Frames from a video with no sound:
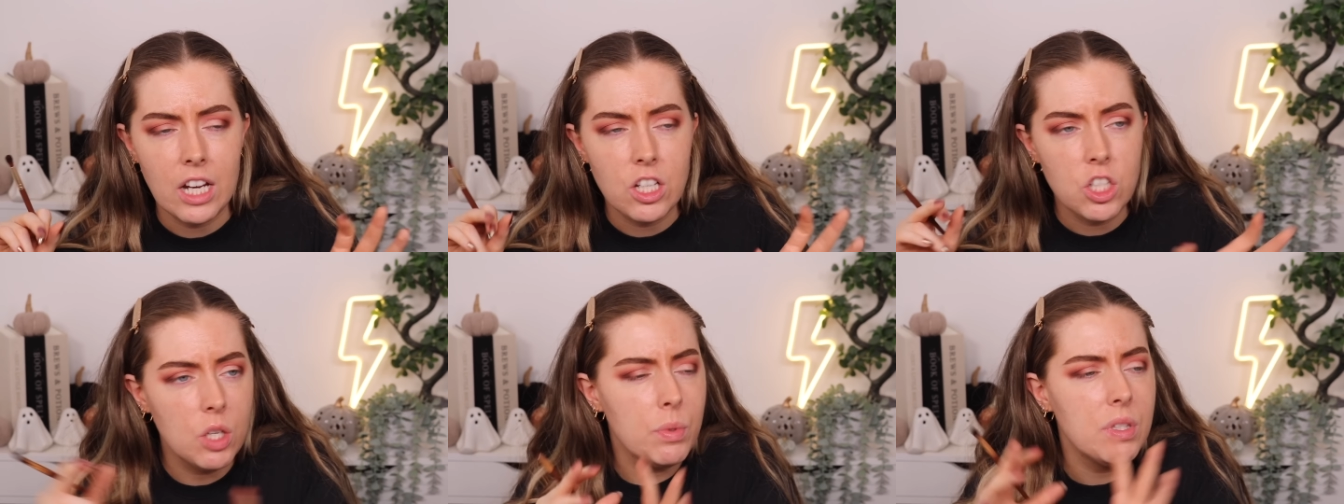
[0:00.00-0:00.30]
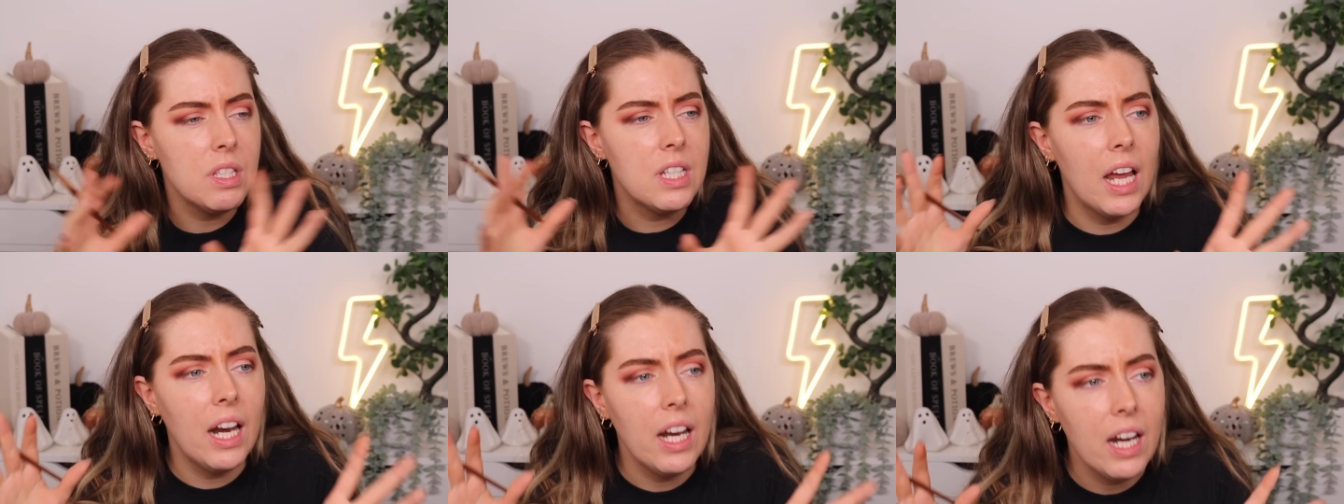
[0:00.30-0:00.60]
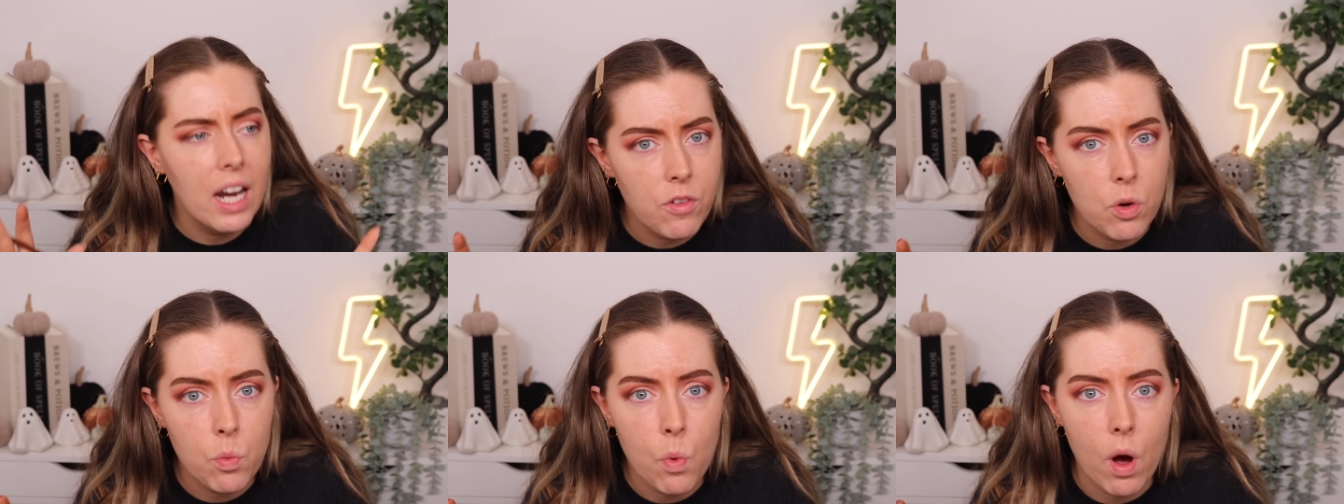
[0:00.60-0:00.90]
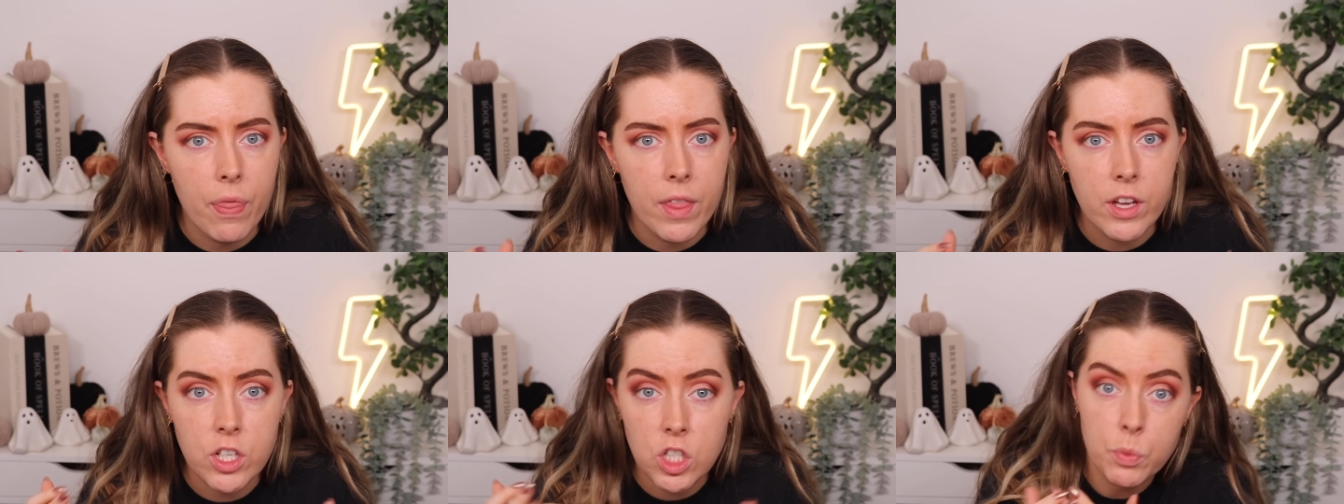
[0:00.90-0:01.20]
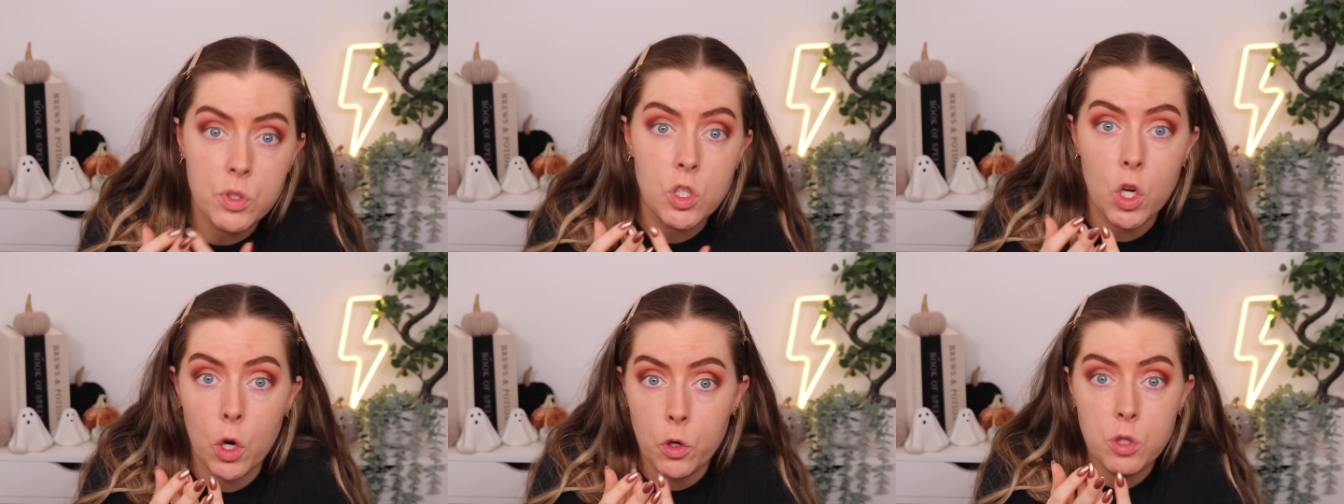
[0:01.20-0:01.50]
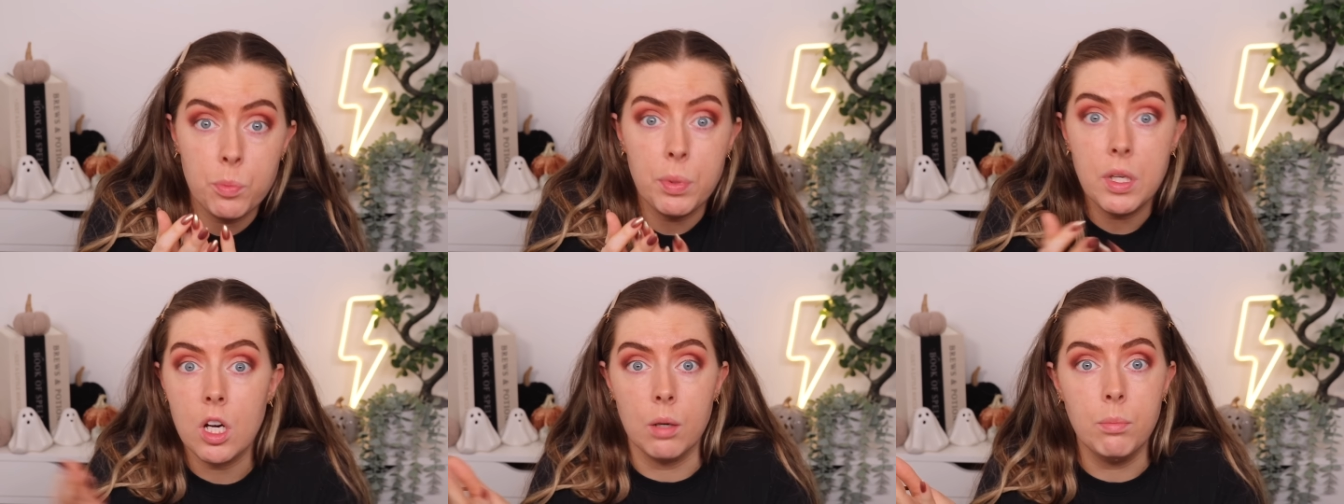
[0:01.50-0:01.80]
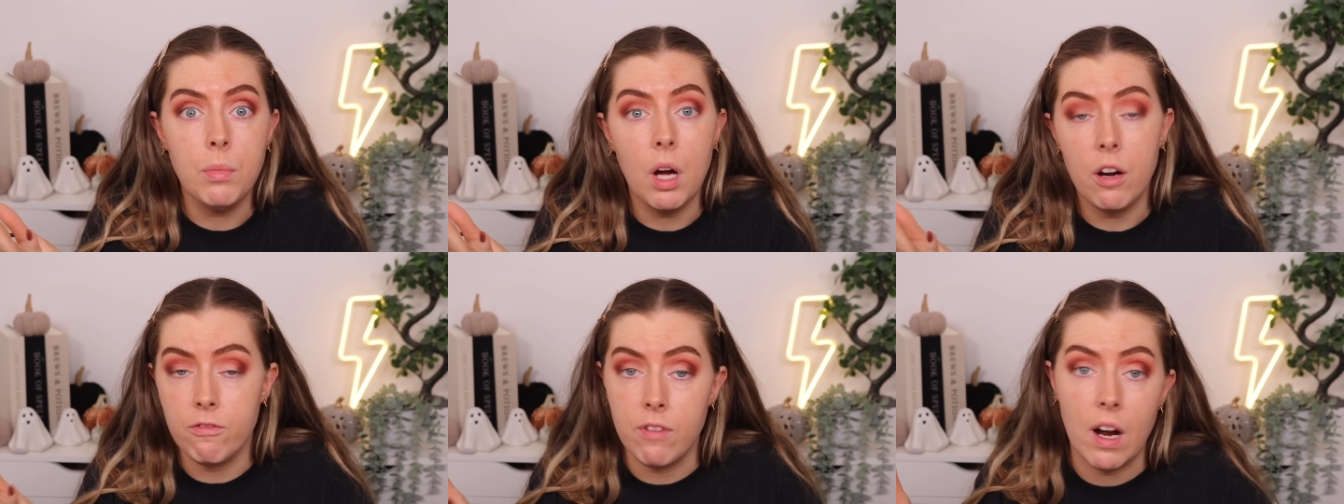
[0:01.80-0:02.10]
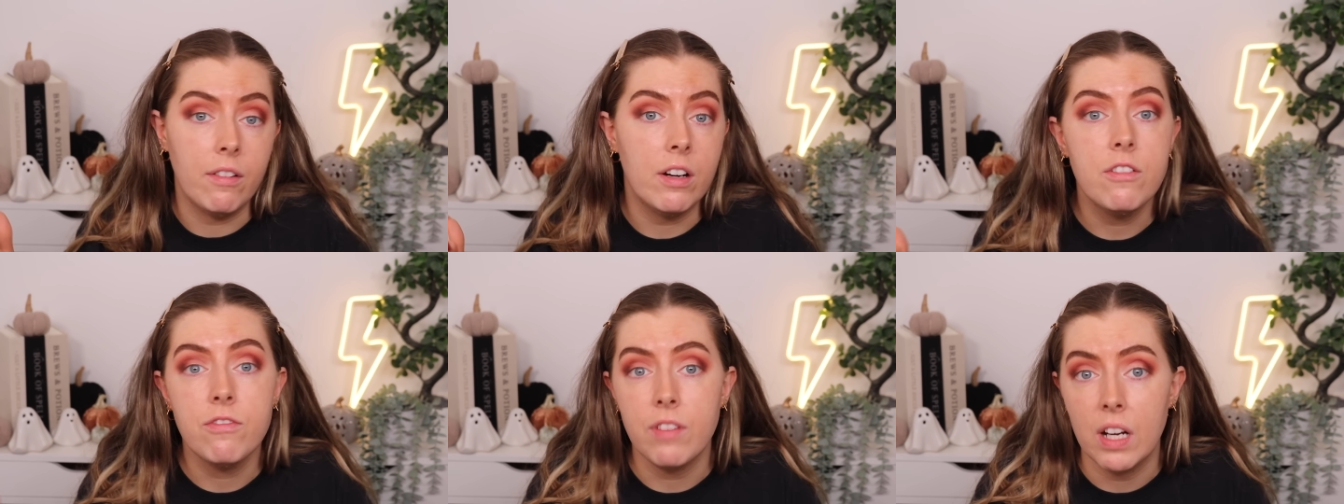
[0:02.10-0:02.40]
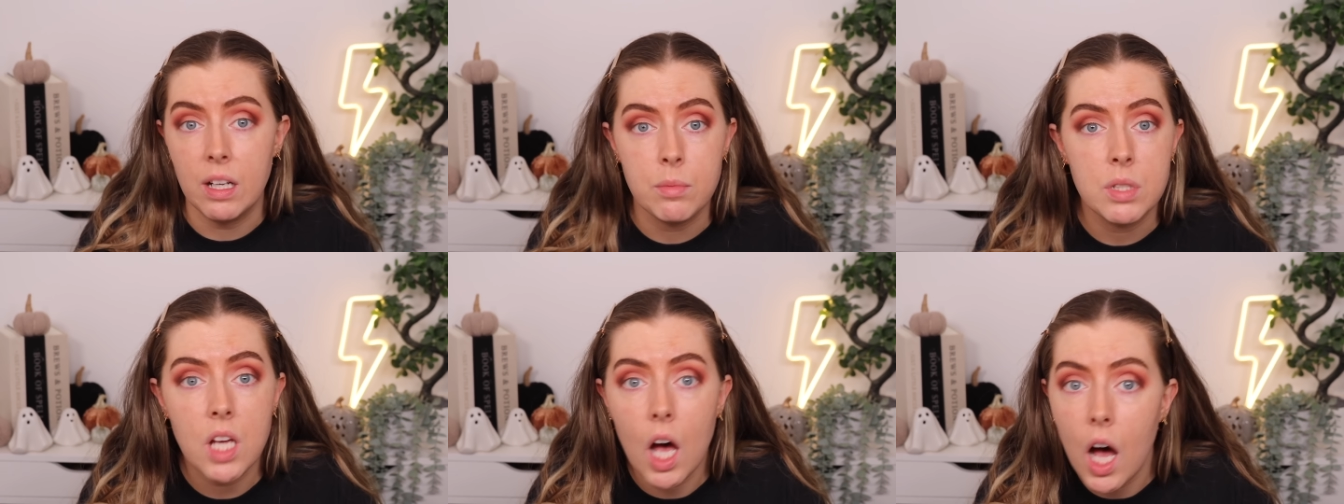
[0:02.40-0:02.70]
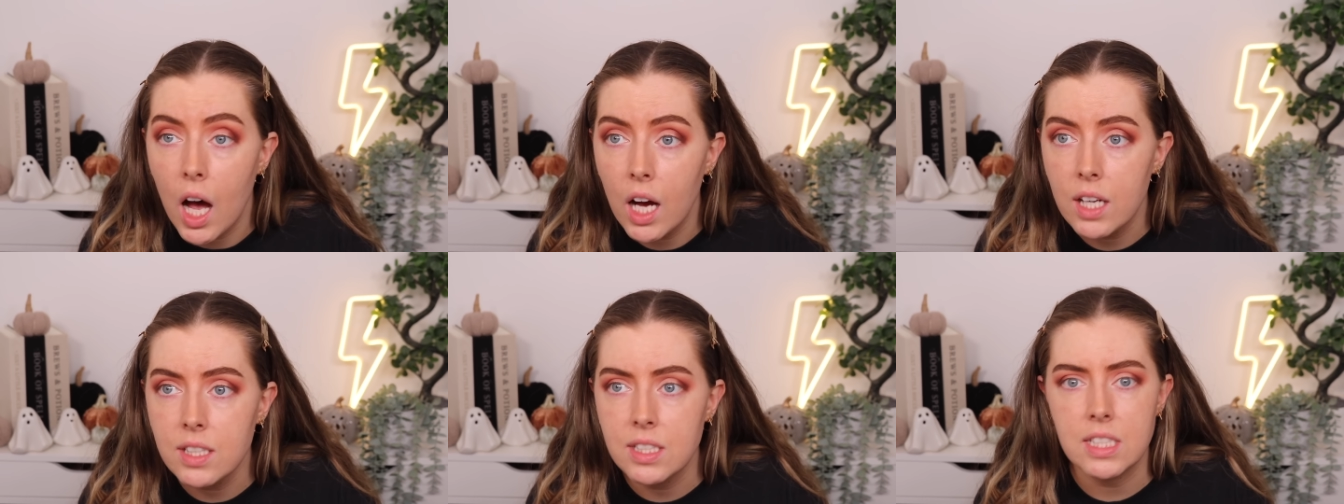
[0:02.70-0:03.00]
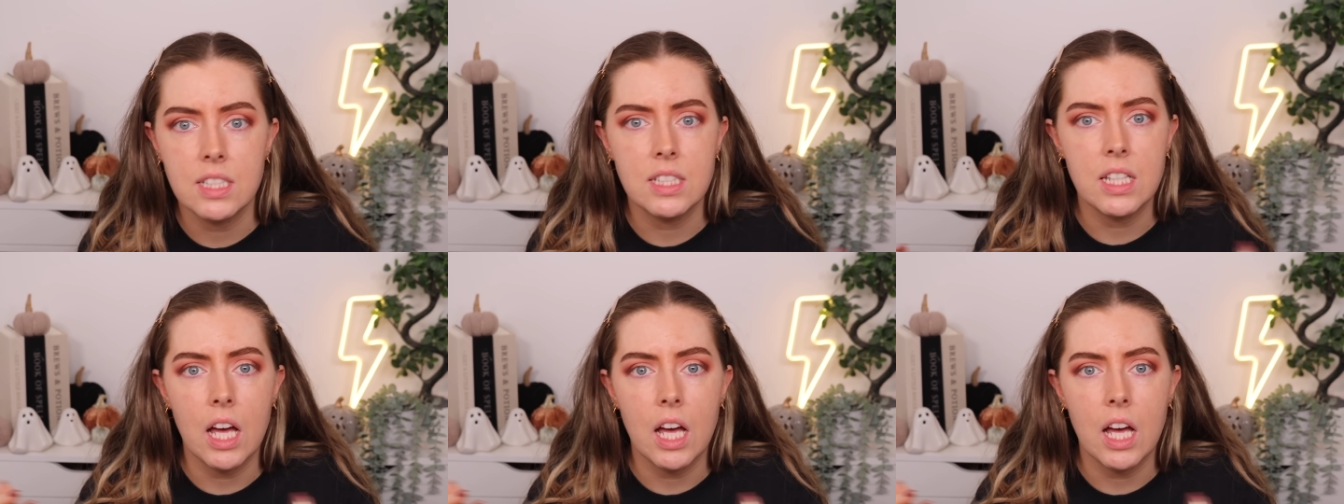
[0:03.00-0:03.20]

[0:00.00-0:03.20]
And she was telling everyone that she was going to become a very famous artist,